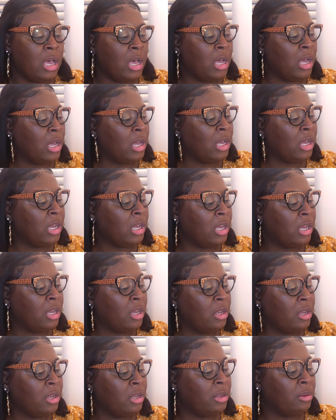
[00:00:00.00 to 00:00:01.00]

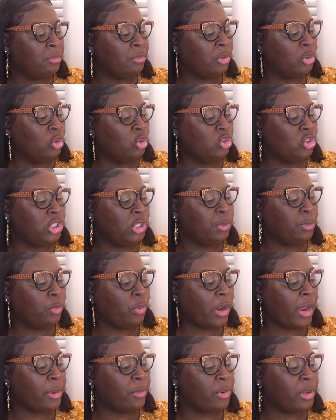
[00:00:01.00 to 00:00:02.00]
um, Gucci
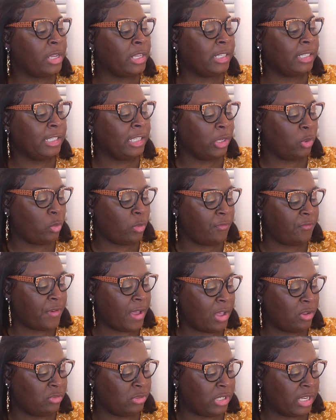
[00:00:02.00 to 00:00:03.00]
Primer and Liquid
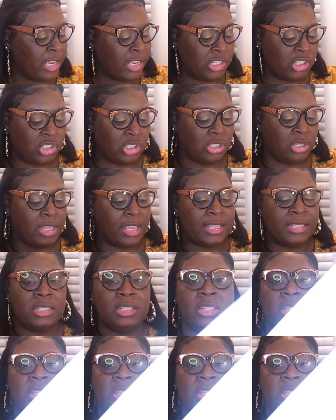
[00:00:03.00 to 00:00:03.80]
Foundation. That's